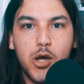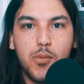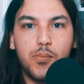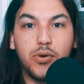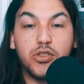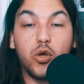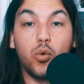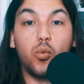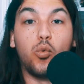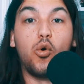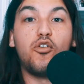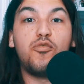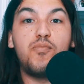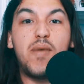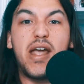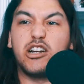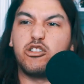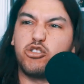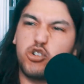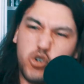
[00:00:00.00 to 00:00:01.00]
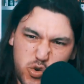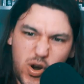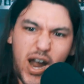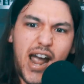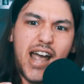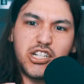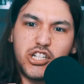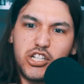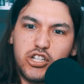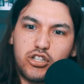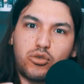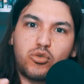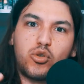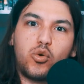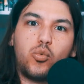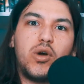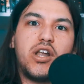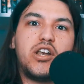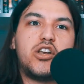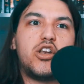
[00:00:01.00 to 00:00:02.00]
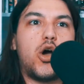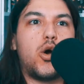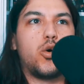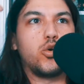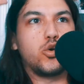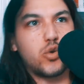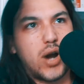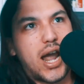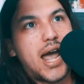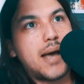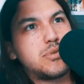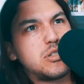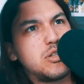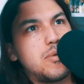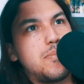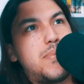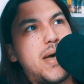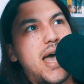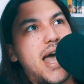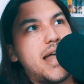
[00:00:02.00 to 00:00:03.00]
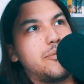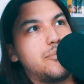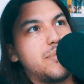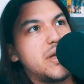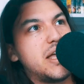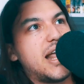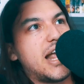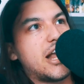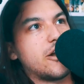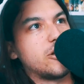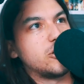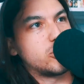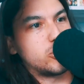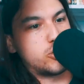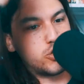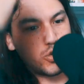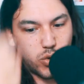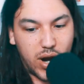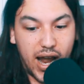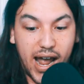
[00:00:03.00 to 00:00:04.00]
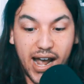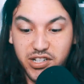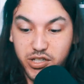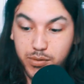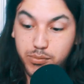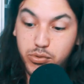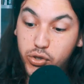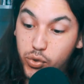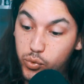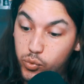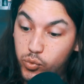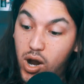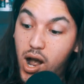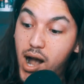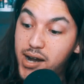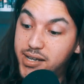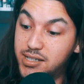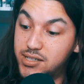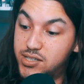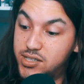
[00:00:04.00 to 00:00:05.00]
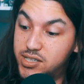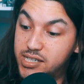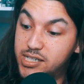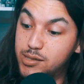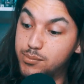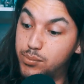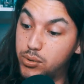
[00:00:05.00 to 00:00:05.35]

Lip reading: but the Wolfman crashes through the window, grabs the bat in midair, and just drags him to the rocky sea